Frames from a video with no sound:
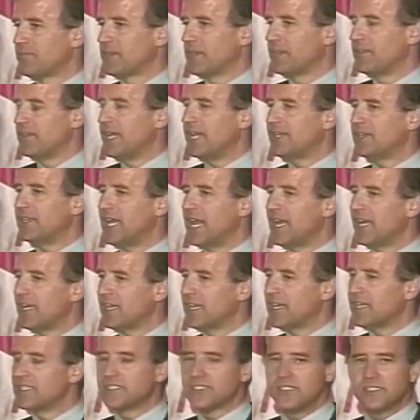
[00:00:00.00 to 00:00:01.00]
that that
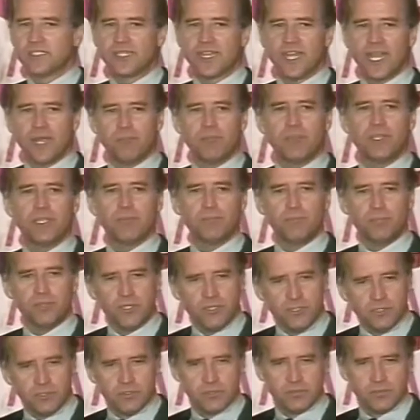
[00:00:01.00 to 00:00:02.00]
license can be
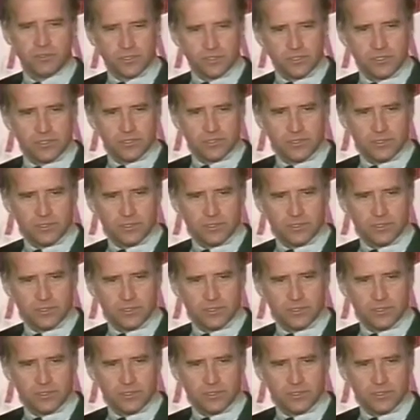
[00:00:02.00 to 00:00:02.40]
abused.